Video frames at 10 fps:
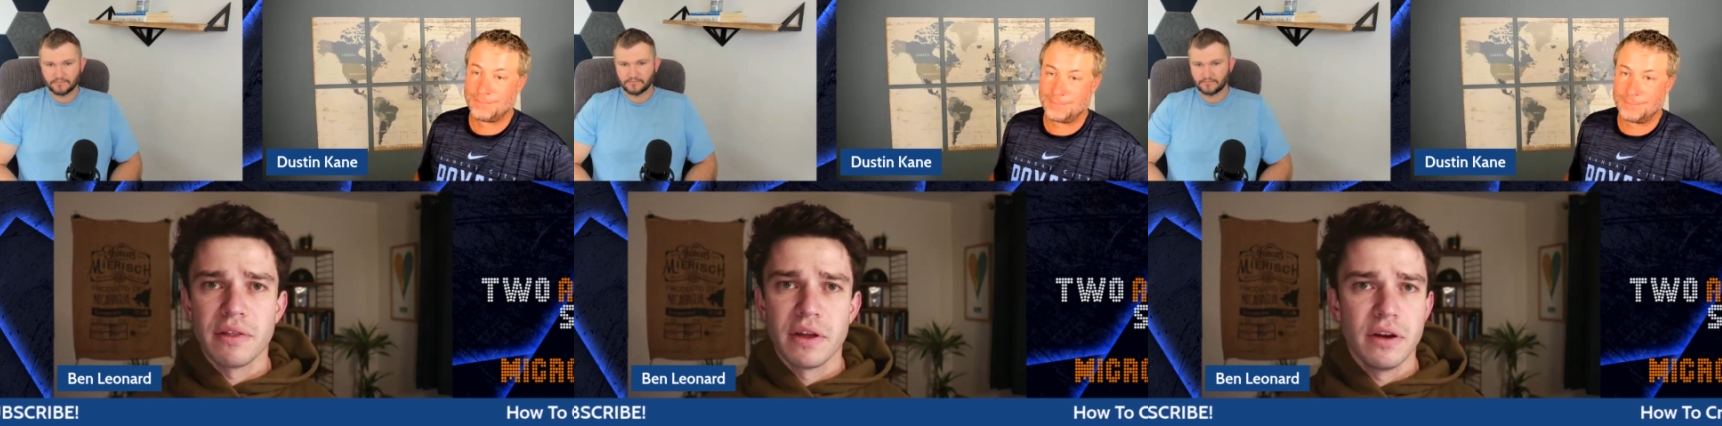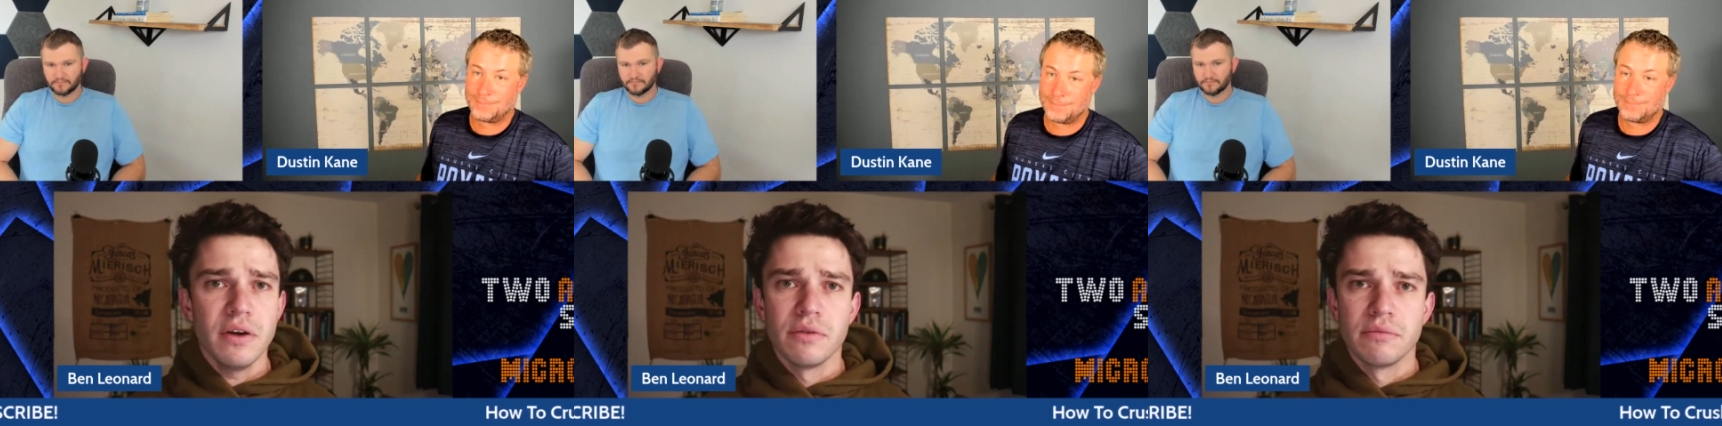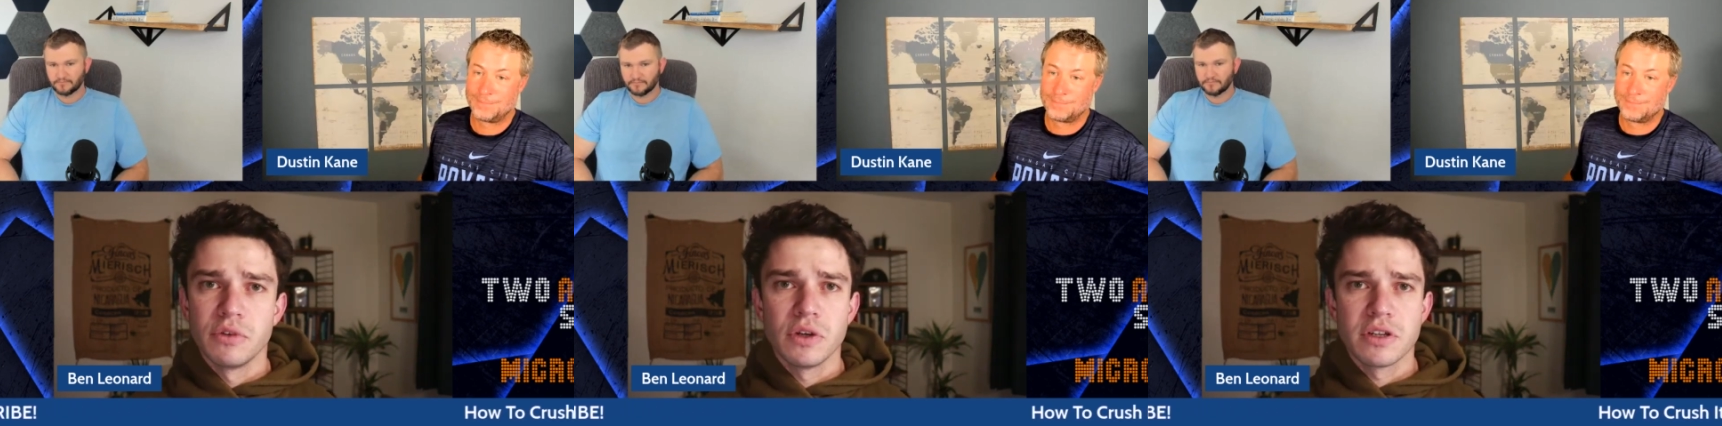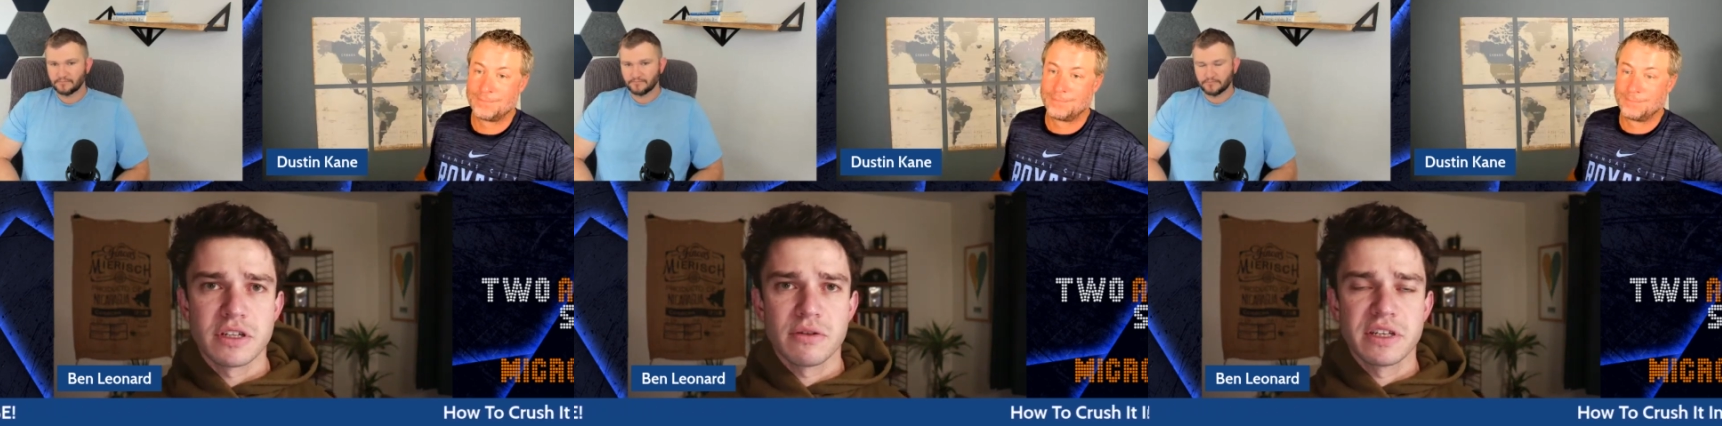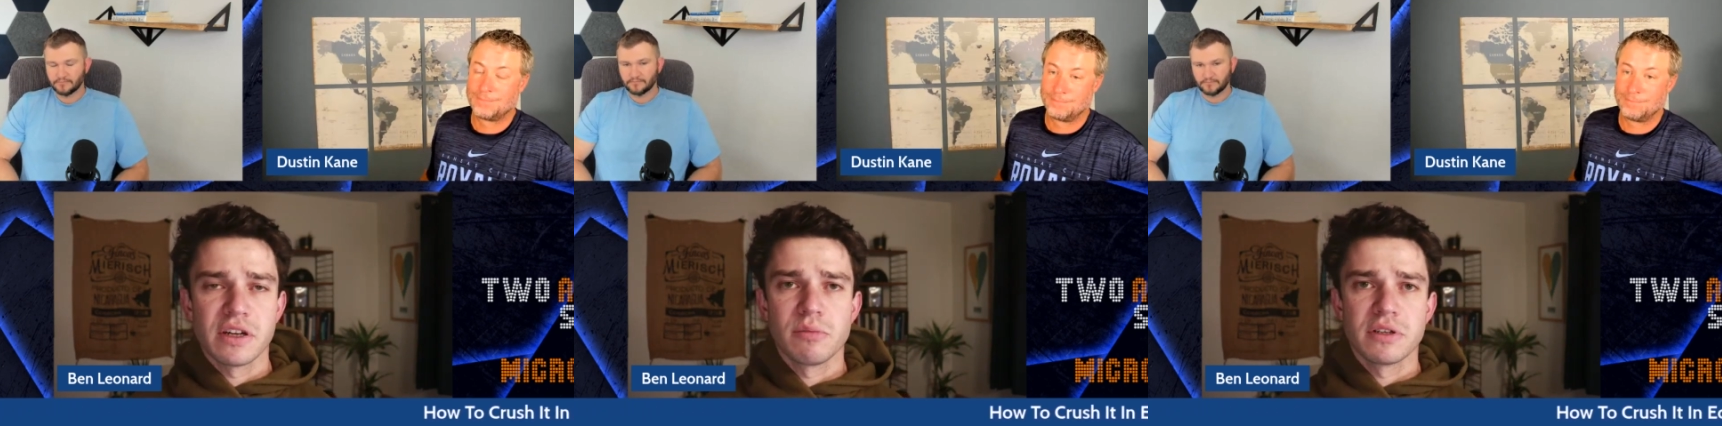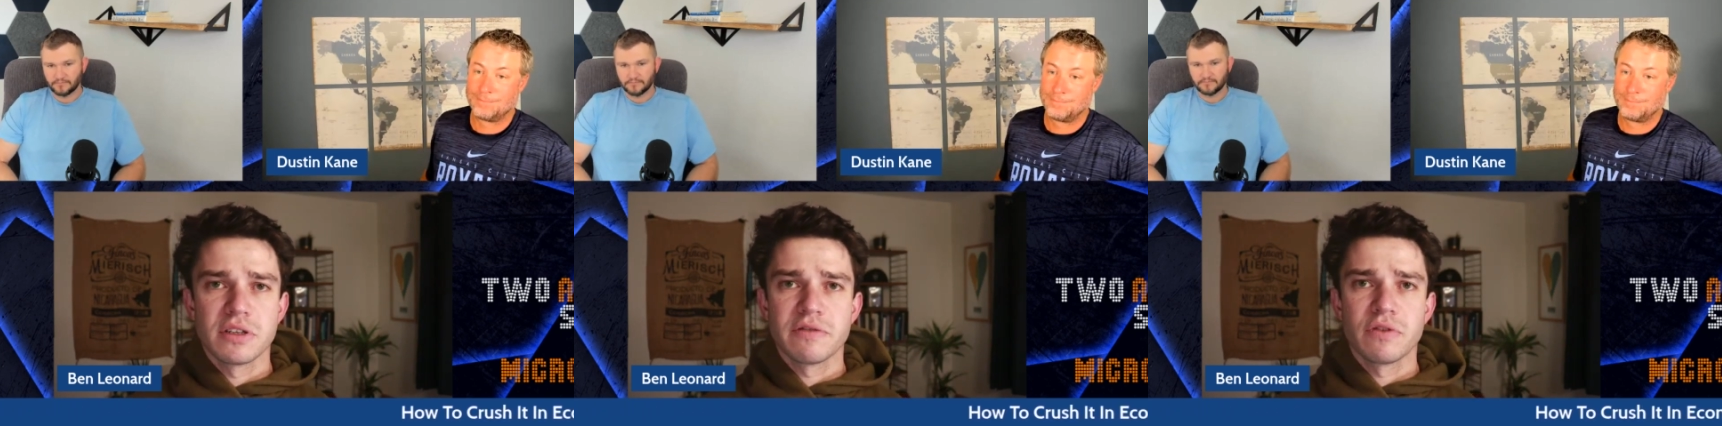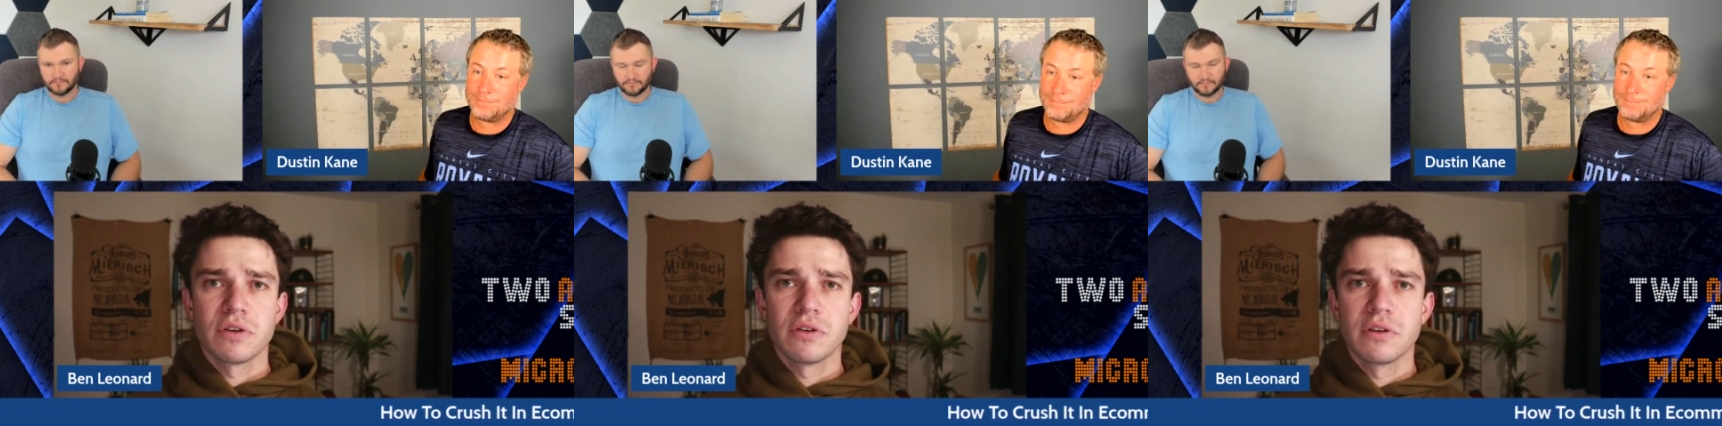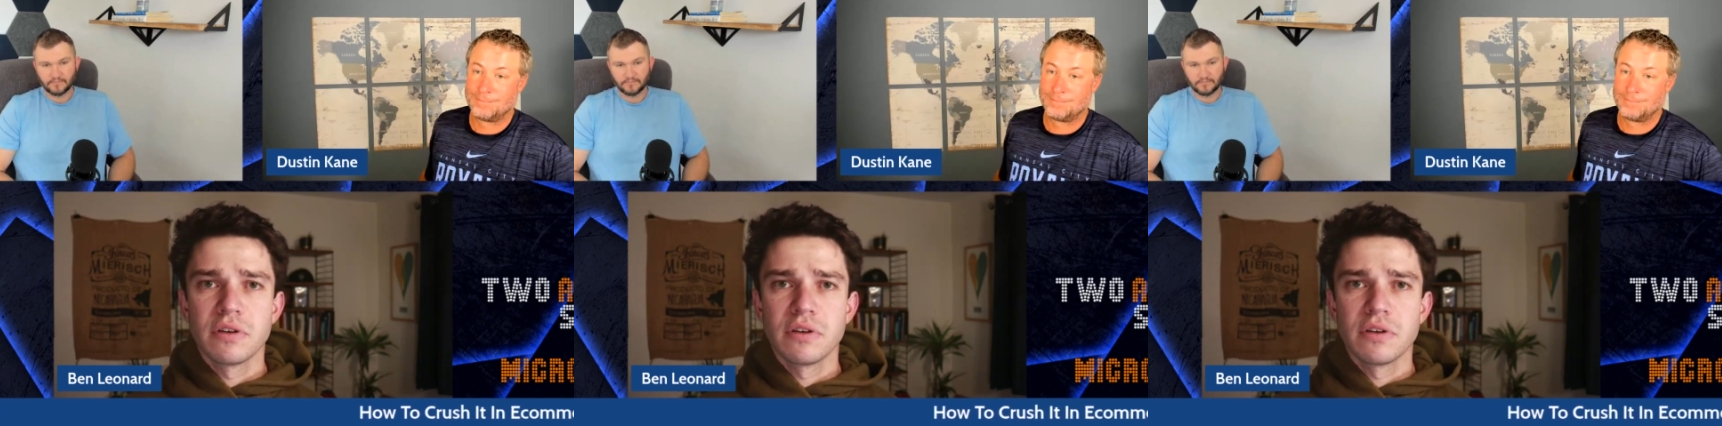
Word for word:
Speaker 1: then no, you can still sell your business for